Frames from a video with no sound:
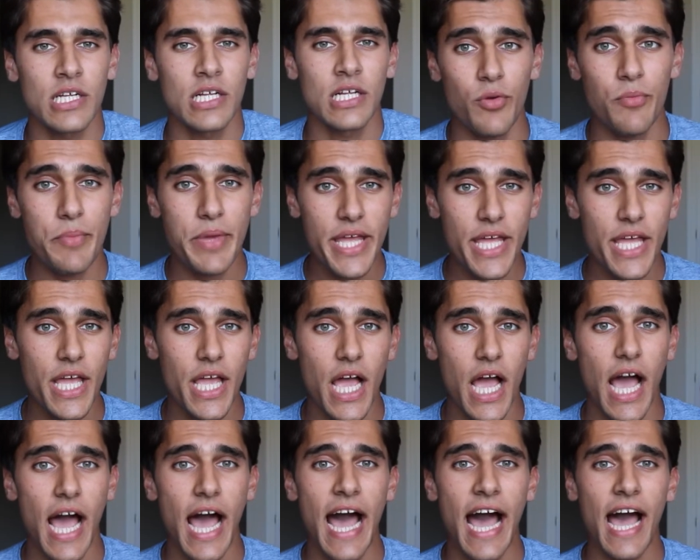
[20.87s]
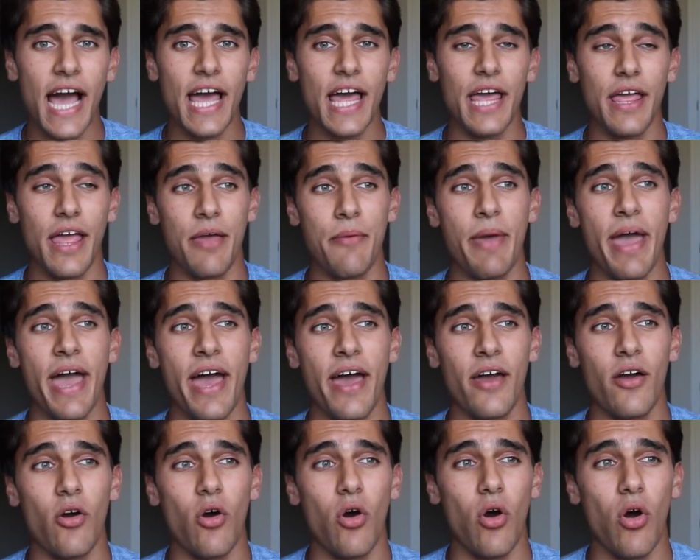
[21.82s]
For me, I am
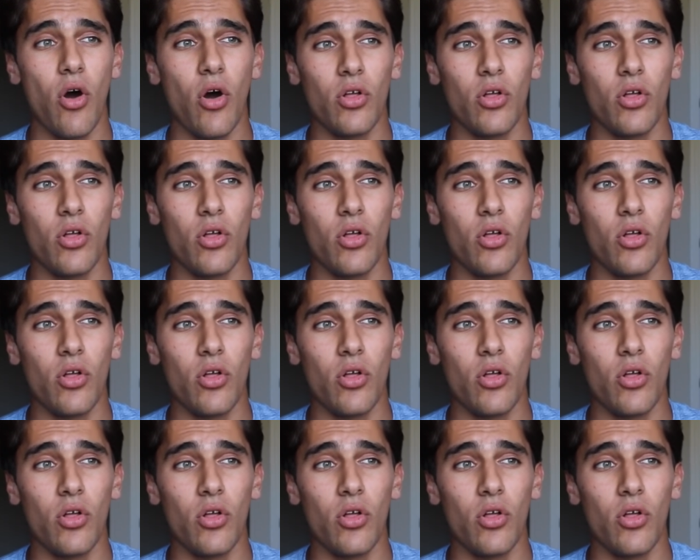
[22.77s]
at